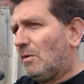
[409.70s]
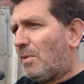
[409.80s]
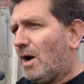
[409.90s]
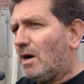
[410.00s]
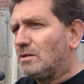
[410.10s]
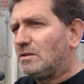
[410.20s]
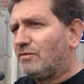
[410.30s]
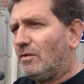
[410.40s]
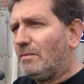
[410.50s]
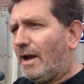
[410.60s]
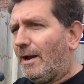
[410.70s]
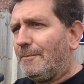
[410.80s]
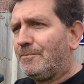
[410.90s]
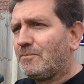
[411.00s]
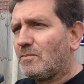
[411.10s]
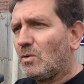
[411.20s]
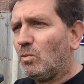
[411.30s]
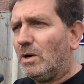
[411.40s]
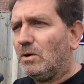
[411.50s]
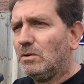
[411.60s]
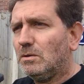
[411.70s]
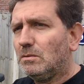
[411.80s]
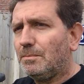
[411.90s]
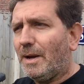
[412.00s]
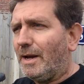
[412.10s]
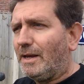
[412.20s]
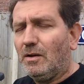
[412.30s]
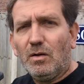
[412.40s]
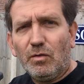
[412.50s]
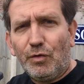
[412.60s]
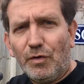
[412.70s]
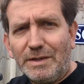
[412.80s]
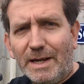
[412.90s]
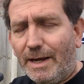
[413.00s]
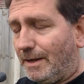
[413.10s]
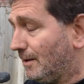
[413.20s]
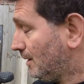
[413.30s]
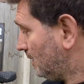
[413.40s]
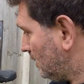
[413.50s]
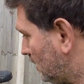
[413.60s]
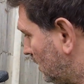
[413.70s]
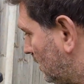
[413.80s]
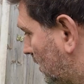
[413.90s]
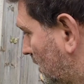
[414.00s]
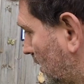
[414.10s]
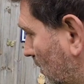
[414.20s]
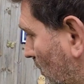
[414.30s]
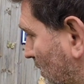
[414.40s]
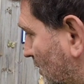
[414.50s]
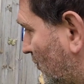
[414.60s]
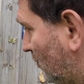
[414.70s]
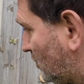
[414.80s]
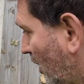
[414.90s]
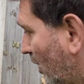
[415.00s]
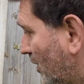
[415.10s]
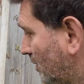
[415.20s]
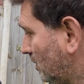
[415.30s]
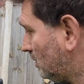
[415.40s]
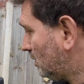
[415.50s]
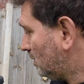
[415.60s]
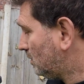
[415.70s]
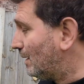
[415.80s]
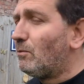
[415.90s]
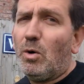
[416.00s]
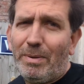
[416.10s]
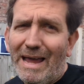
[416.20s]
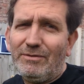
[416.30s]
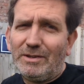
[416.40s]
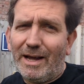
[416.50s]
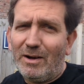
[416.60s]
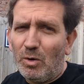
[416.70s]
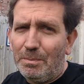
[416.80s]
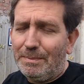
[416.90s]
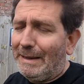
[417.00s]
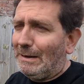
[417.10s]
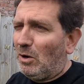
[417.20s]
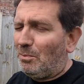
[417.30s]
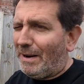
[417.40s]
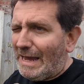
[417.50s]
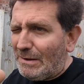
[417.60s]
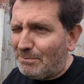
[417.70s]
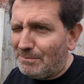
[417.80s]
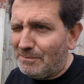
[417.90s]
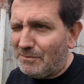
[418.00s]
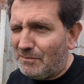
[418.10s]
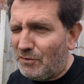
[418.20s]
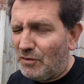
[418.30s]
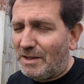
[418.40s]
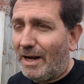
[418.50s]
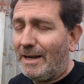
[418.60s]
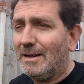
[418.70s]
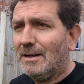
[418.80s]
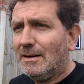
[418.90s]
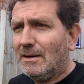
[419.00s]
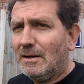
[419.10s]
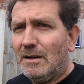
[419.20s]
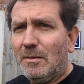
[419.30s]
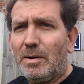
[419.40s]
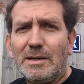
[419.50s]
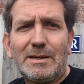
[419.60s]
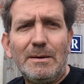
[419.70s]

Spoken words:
the parts from that will pay for the day, which in turn, it will pay for the day, it'll pay for the day, plus